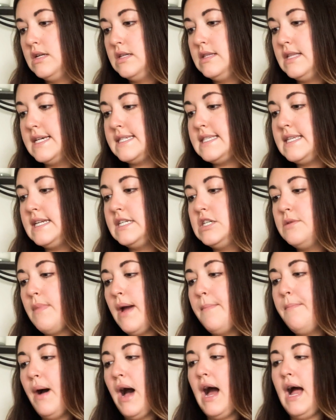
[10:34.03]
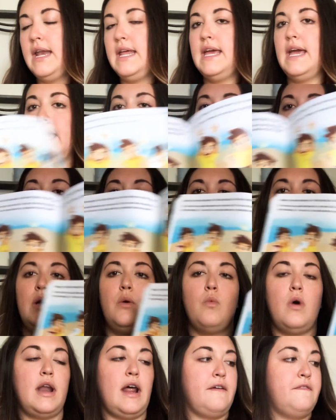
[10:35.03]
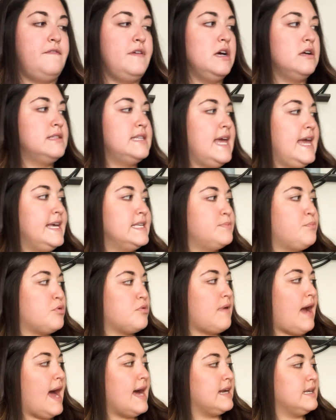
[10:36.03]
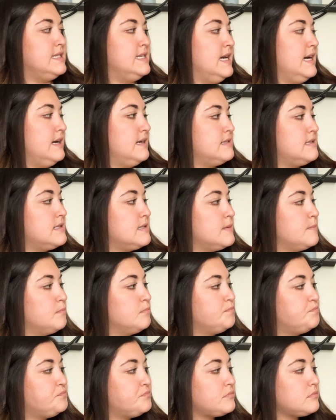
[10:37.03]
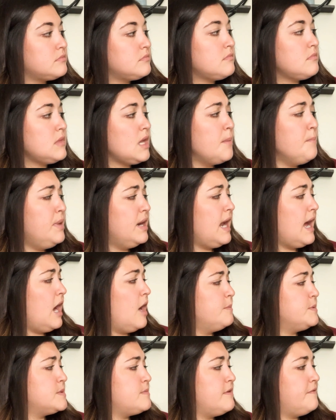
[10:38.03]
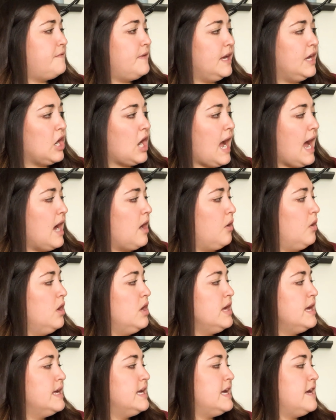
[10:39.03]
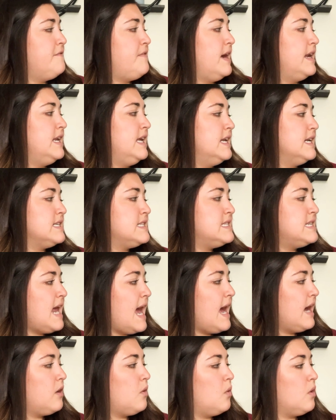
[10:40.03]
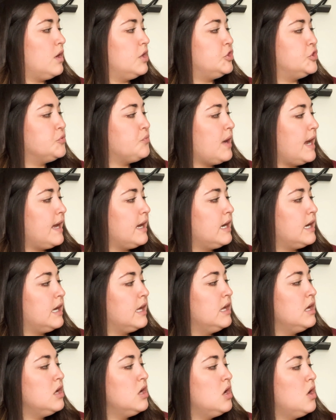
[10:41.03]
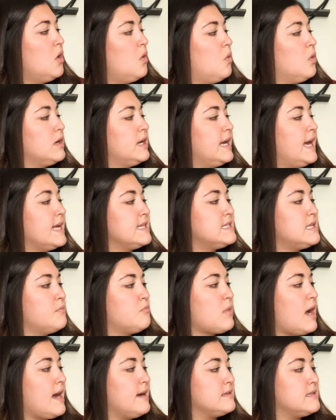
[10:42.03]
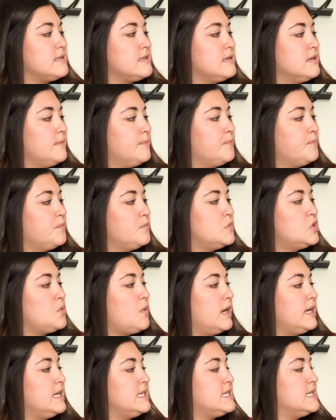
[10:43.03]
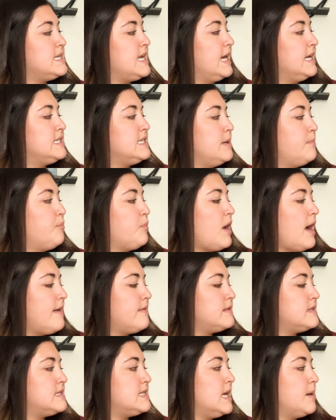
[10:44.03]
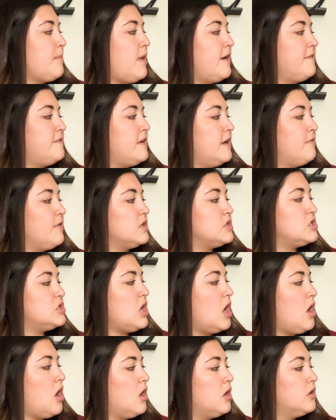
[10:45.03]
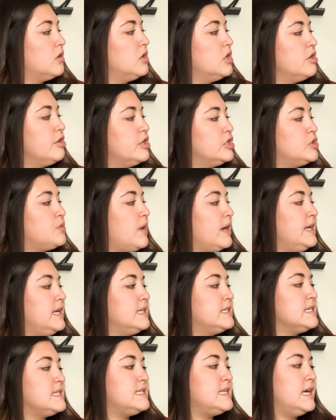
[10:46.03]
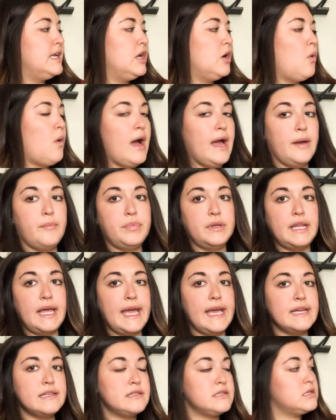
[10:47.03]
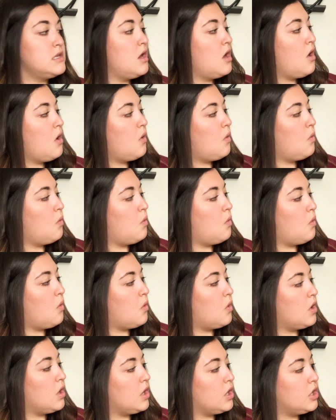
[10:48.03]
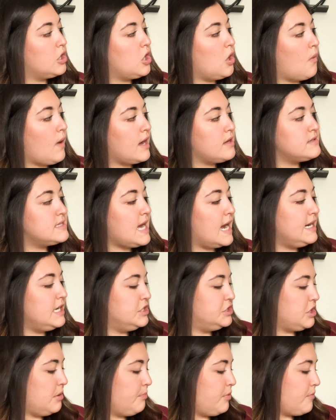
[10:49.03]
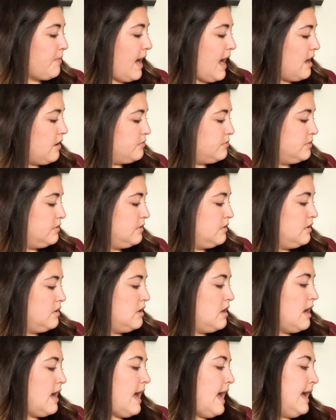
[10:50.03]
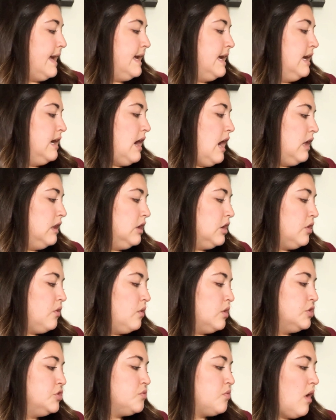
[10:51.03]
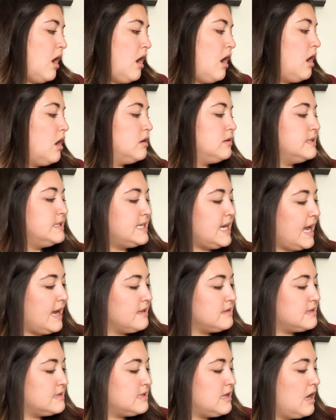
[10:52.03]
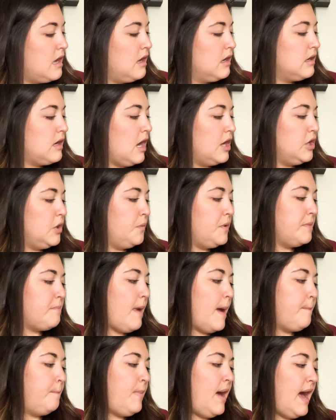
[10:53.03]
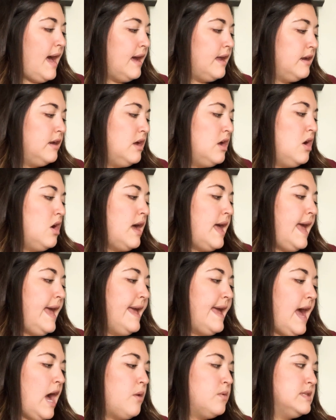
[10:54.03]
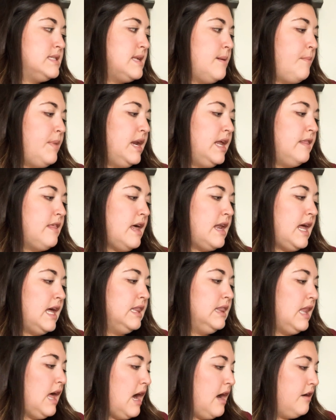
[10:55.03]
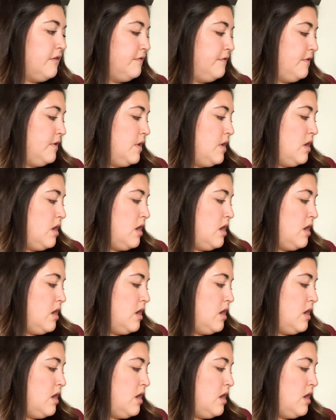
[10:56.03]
Listening to my body and naming what I feel takes practice, but it helps me figure out if I need a snack or a drink or to get some rest. Do I need to take deep breaths, sing my favorite song? Do I need to sit in a quiet place or go outside and jump around? I can color or draw, dance, cuddle with my pet, hang out with somebody that I love,